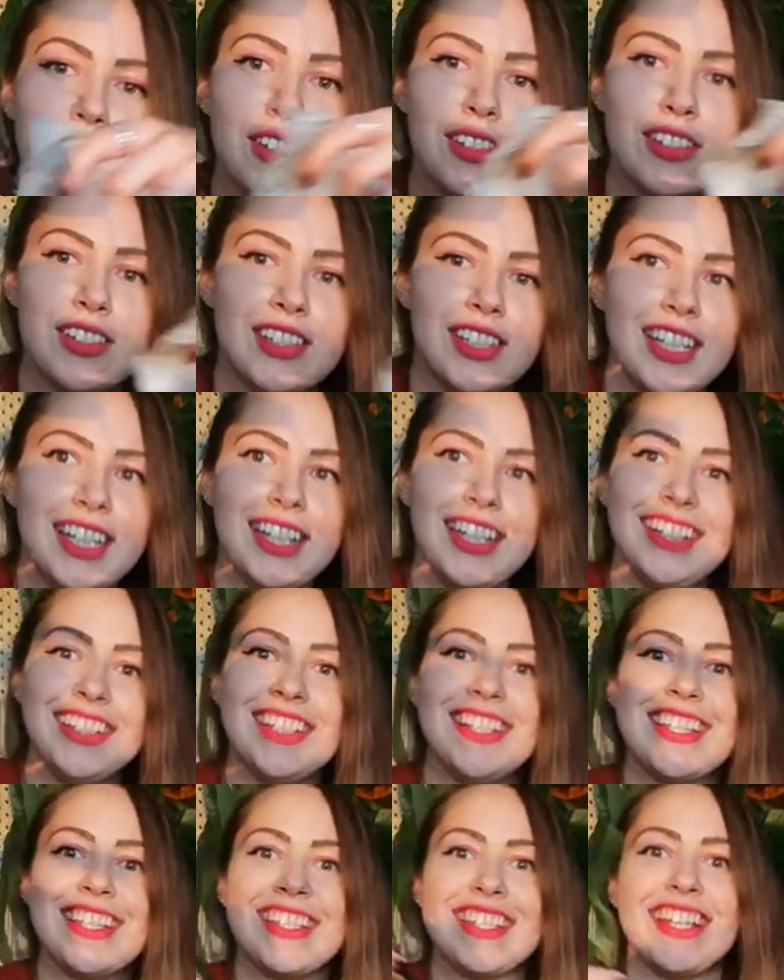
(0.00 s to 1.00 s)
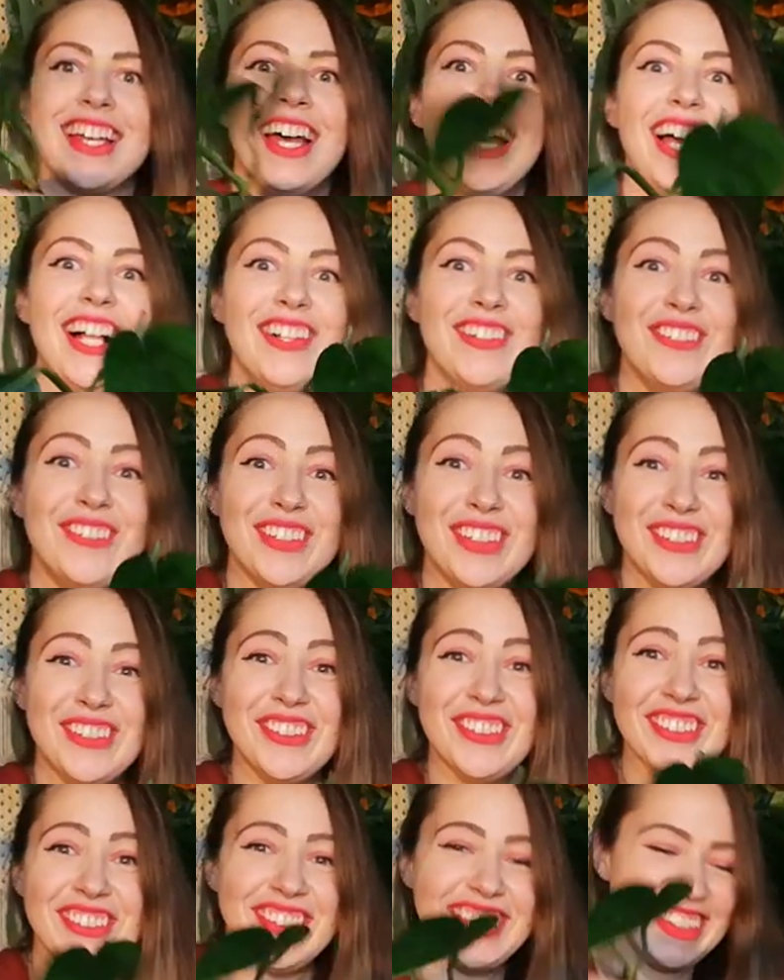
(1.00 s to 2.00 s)
See, this is a healthy
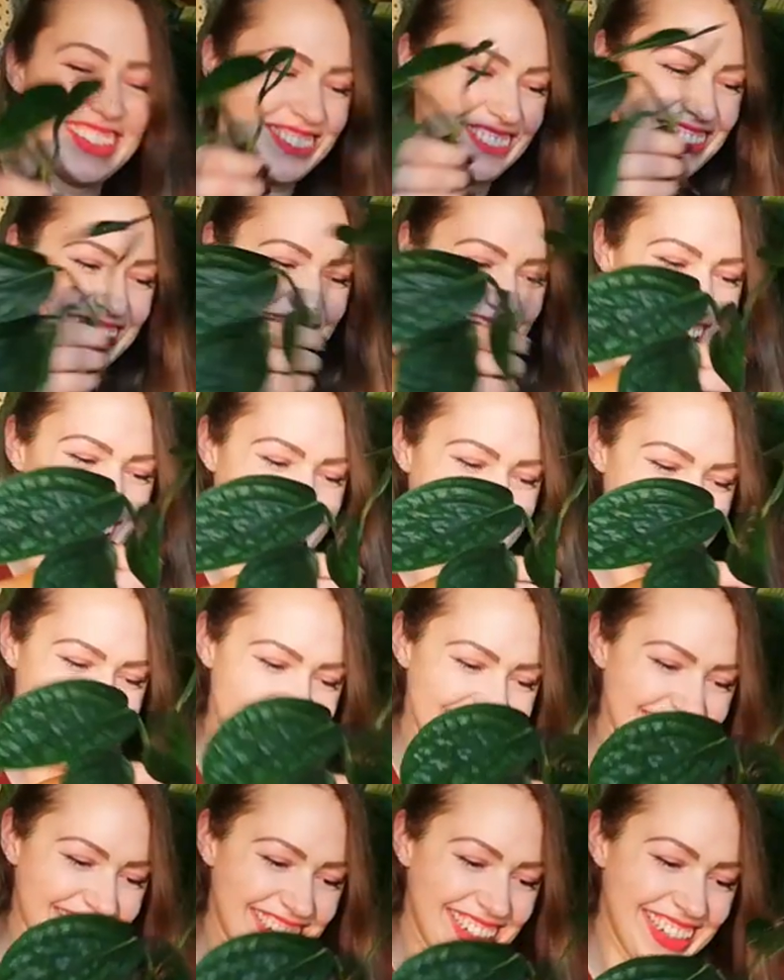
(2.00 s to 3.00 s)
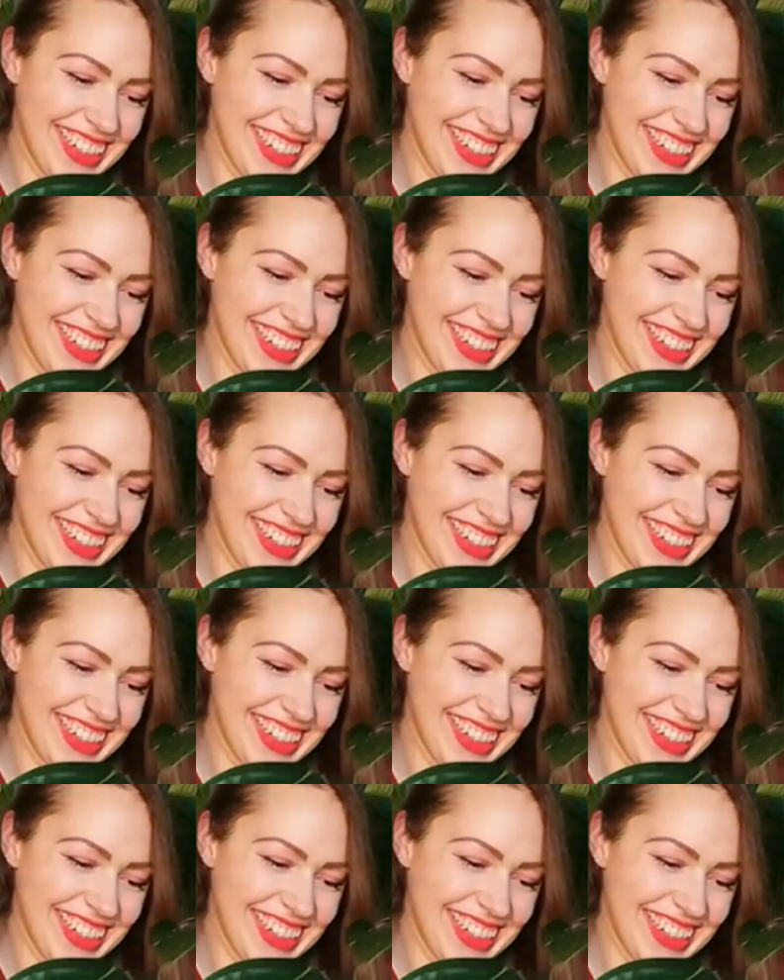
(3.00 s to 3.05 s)
root. Oh my gosh.